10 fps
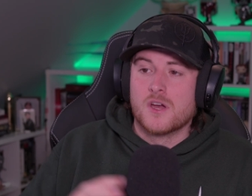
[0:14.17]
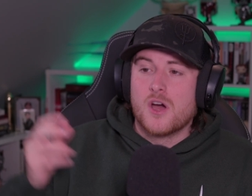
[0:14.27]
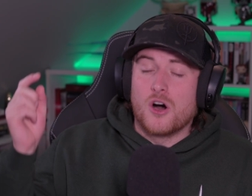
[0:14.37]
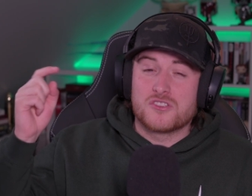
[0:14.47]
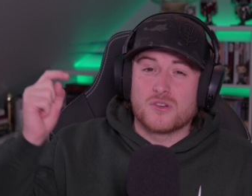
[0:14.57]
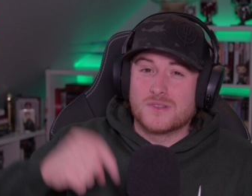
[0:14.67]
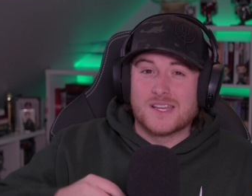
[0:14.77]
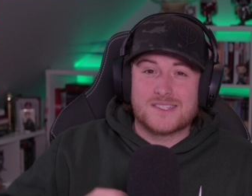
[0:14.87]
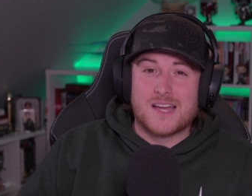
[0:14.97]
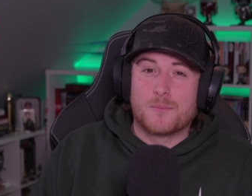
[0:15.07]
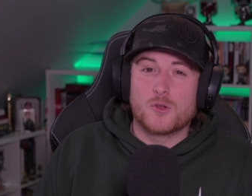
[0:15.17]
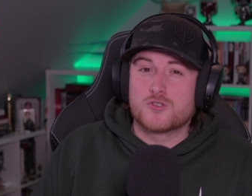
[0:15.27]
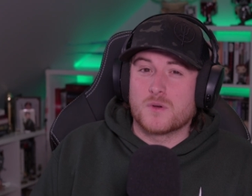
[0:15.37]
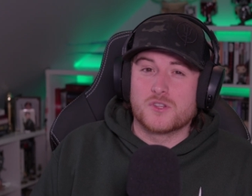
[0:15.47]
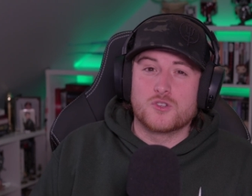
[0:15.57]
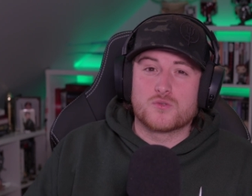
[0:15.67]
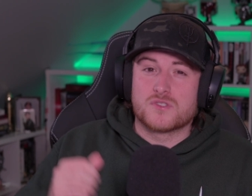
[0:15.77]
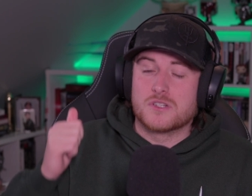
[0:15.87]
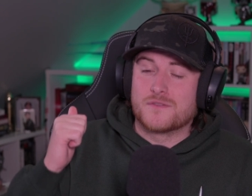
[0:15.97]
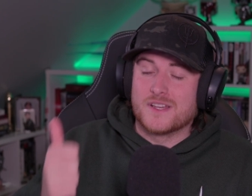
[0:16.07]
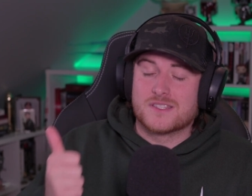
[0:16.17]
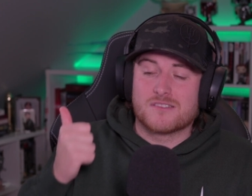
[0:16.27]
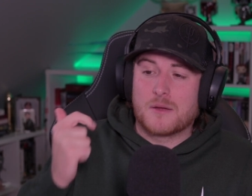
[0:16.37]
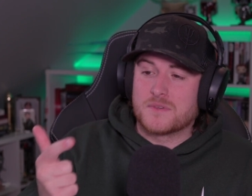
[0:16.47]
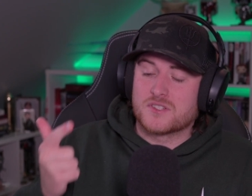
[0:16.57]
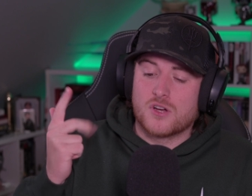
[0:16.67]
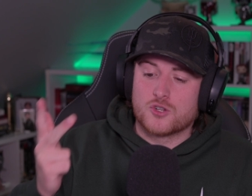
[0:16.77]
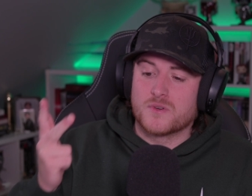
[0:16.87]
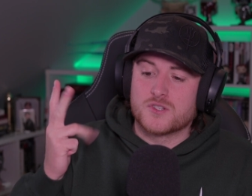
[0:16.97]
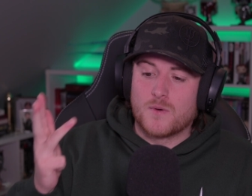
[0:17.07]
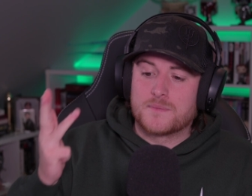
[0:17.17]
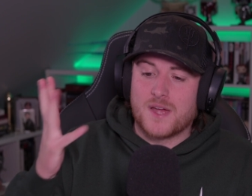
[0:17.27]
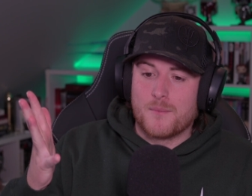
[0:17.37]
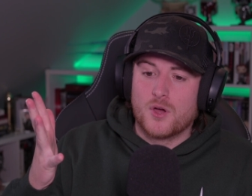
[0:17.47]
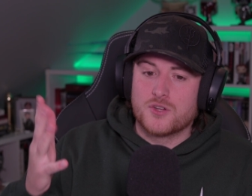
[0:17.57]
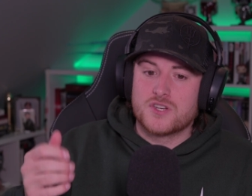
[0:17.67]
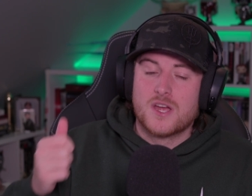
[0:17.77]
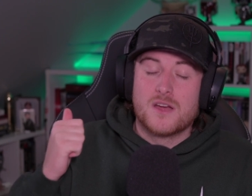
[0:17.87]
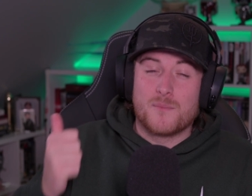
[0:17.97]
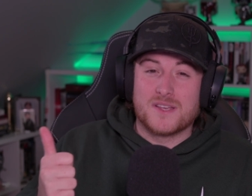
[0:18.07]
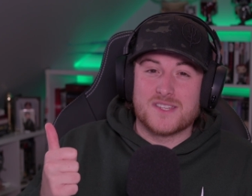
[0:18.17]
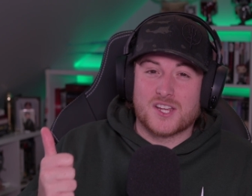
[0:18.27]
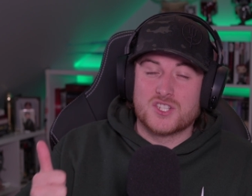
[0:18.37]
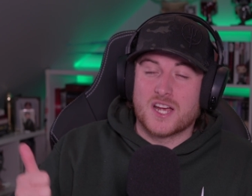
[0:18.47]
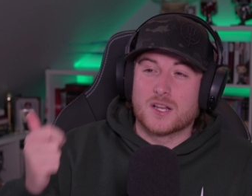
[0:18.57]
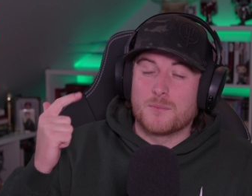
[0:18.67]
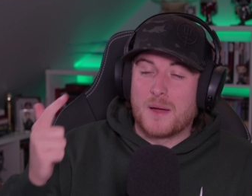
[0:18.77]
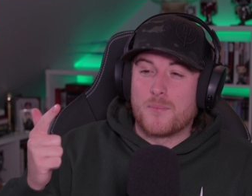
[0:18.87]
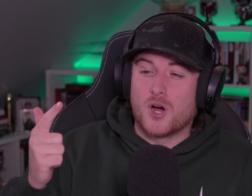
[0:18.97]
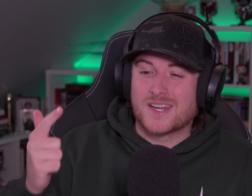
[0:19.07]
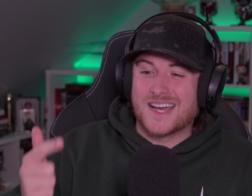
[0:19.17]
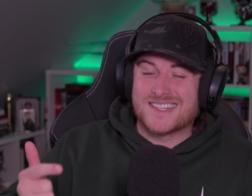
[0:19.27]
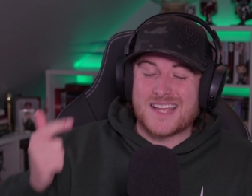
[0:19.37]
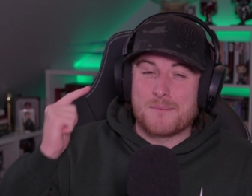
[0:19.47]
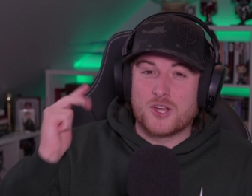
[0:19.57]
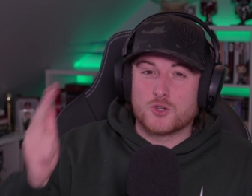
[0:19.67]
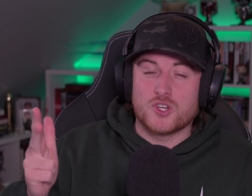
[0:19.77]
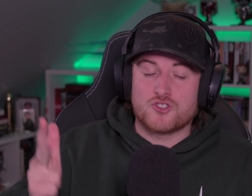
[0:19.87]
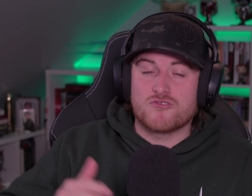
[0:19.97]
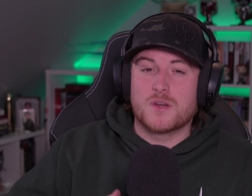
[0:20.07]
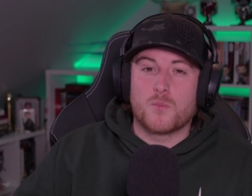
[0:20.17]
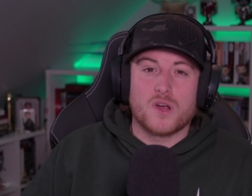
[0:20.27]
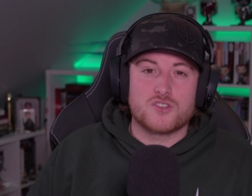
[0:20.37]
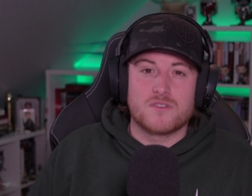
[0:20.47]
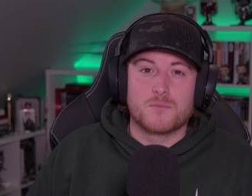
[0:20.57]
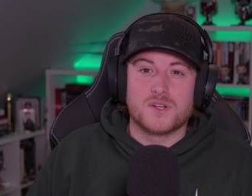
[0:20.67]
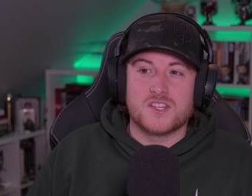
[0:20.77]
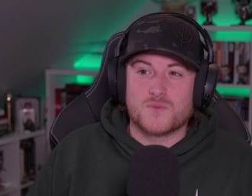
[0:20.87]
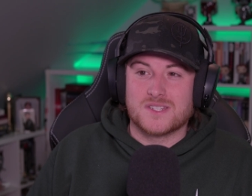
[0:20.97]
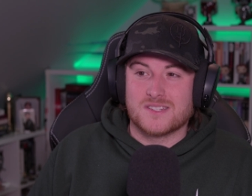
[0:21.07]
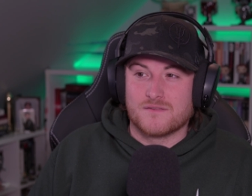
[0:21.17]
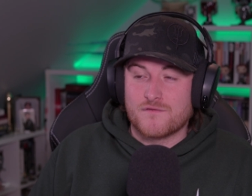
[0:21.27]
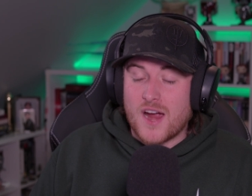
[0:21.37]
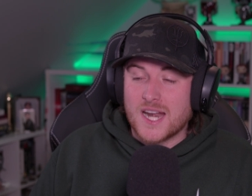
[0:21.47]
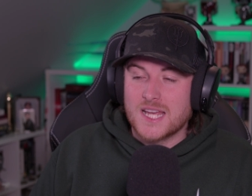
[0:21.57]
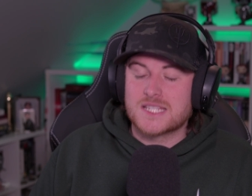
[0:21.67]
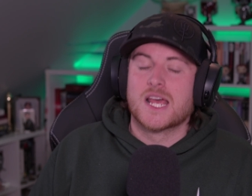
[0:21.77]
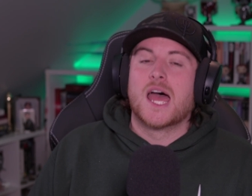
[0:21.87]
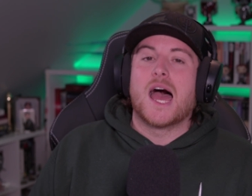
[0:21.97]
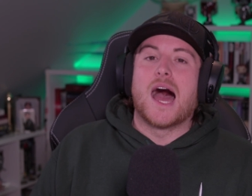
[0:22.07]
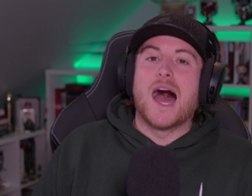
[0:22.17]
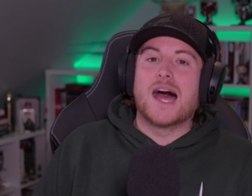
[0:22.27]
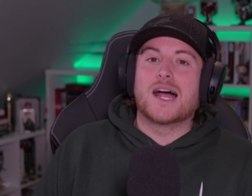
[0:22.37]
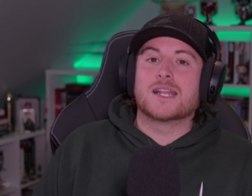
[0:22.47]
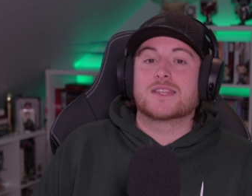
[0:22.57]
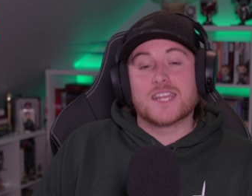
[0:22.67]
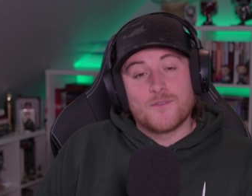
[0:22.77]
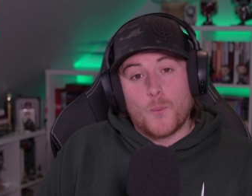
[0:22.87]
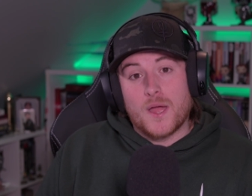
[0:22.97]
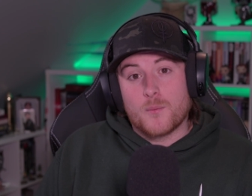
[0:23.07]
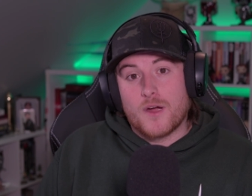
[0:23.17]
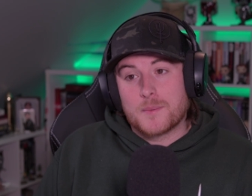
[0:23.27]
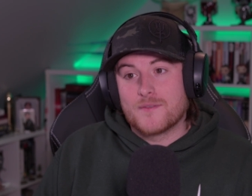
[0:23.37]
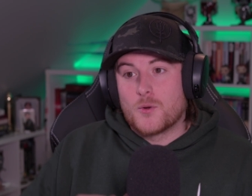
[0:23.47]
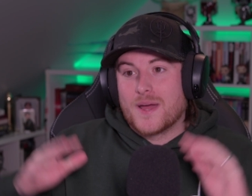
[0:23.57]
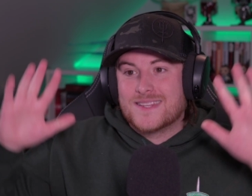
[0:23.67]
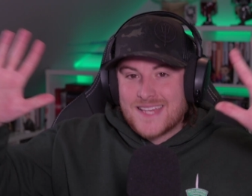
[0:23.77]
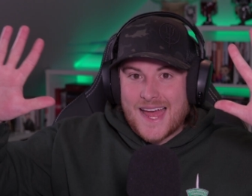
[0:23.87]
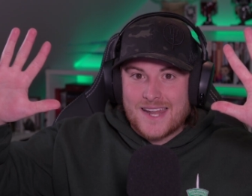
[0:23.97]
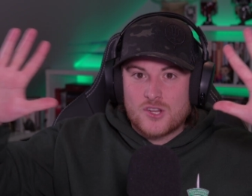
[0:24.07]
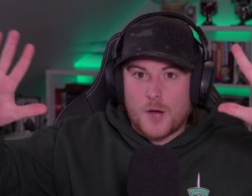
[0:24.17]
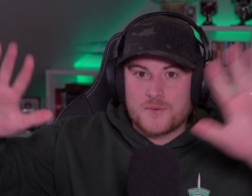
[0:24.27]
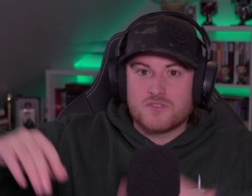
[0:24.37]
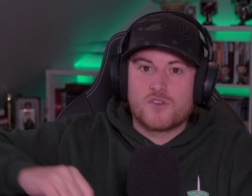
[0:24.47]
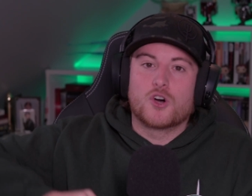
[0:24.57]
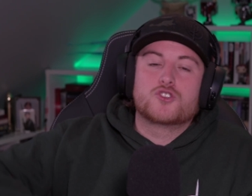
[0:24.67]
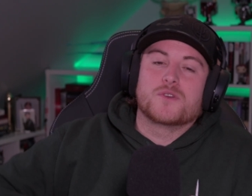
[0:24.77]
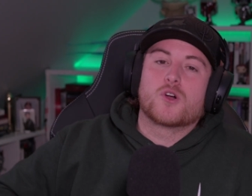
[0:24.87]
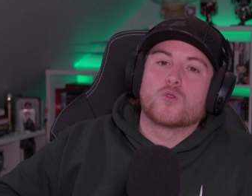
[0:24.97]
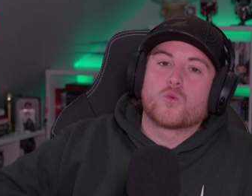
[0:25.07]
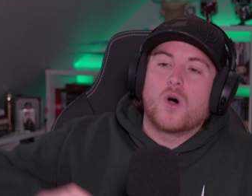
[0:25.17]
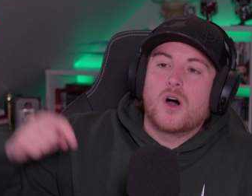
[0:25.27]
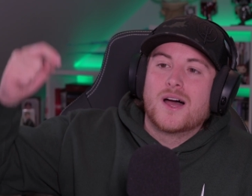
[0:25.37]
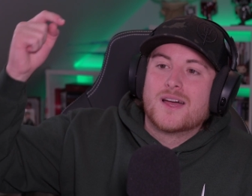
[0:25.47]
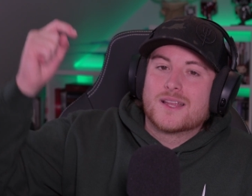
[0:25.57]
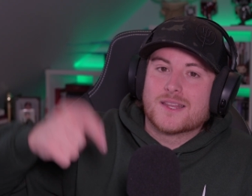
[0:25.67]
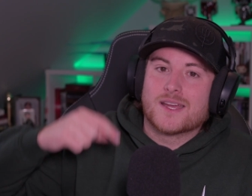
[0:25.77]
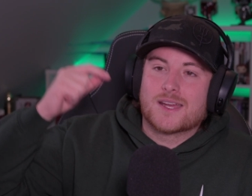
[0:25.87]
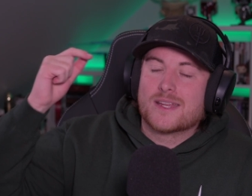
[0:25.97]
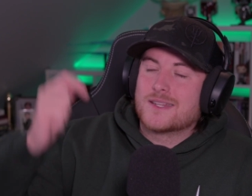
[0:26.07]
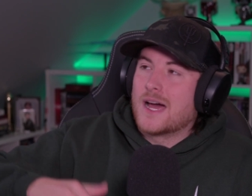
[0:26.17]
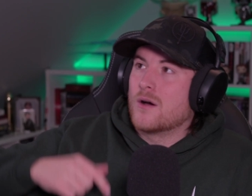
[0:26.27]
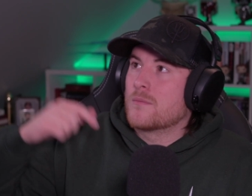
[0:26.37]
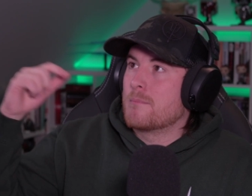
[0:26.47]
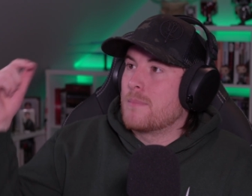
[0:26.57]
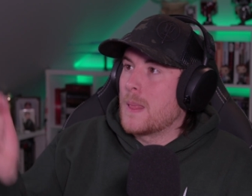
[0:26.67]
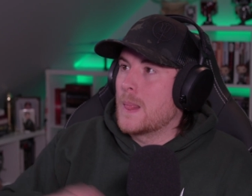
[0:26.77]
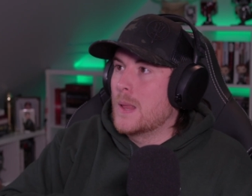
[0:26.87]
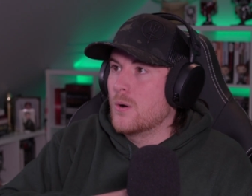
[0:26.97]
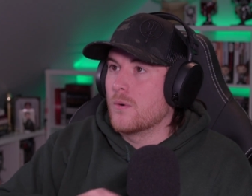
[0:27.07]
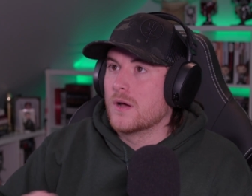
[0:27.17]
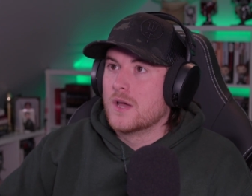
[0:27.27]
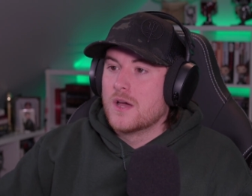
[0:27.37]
Also, links down below to all the usual stuff: Instagram, Discord, Twitter, website, merch, my second channel, my podcast, and my Twitch stream where I stream Mondays, Wednesdays, and Fridays. And the giveaway where I'm giving away ten copies of Call of Duty Cold War. Link down below.